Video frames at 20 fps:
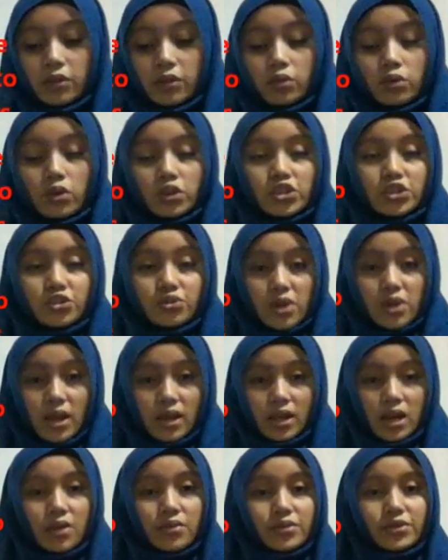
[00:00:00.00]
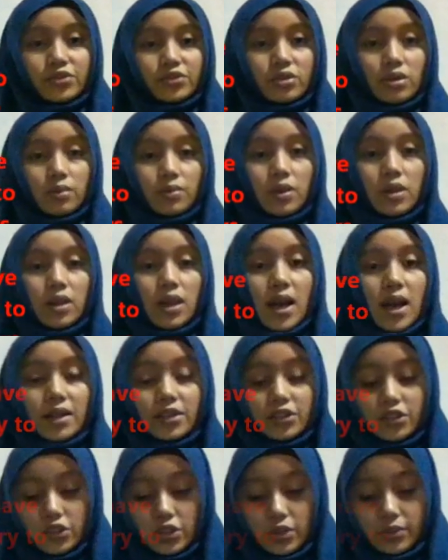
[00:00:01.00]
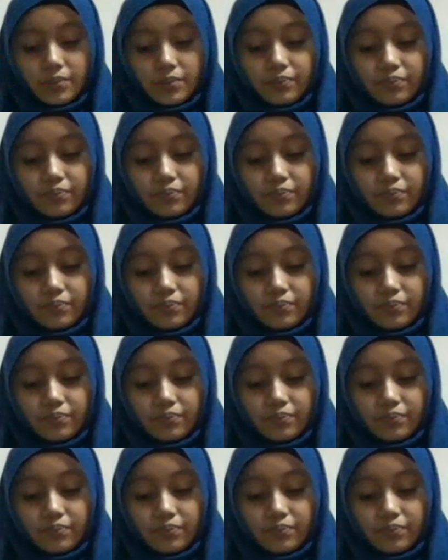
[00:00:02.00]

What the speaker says: to construct a reasonable answer.